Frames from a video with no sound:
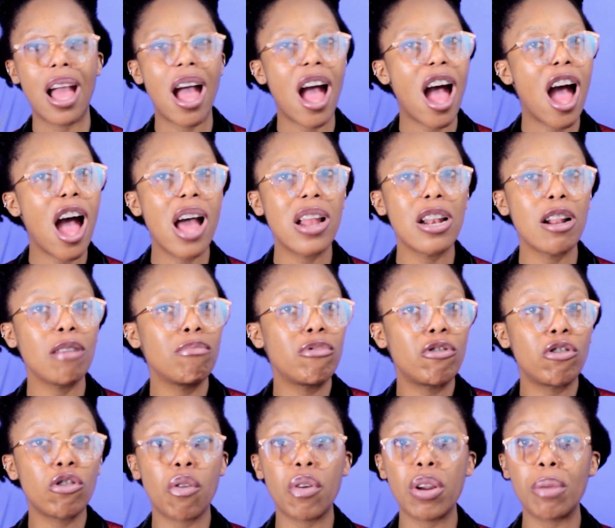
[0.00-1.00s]
And I'm
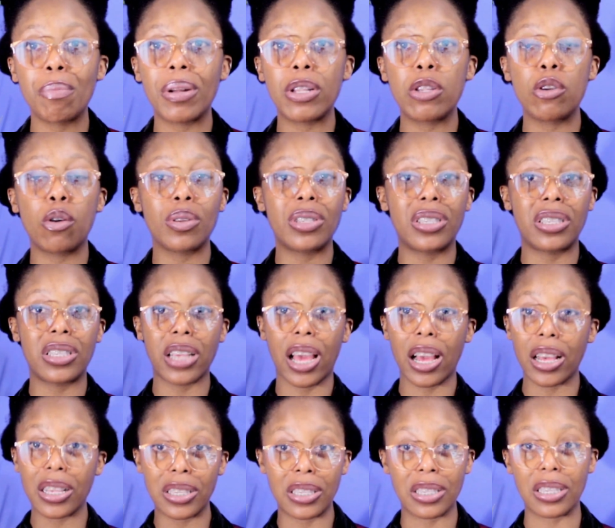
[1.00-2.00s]
sorry, but your
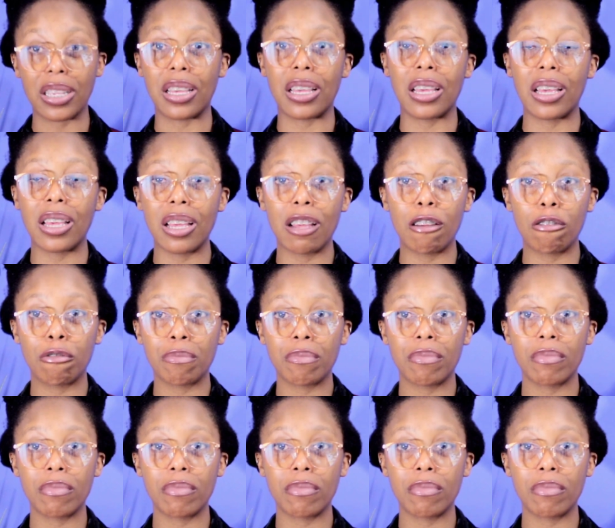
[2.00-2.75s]
sexy